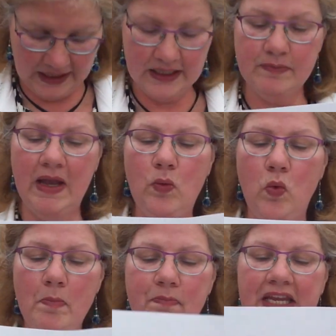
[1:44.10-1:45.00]
here's my
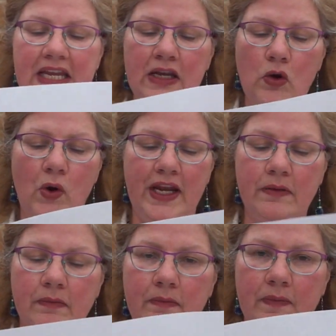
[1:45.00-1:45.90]
1p coin
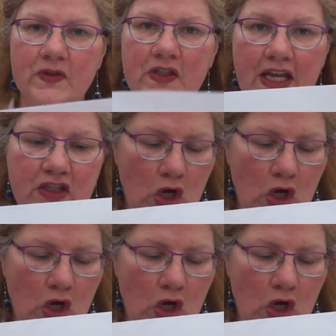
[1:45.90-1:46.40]
sized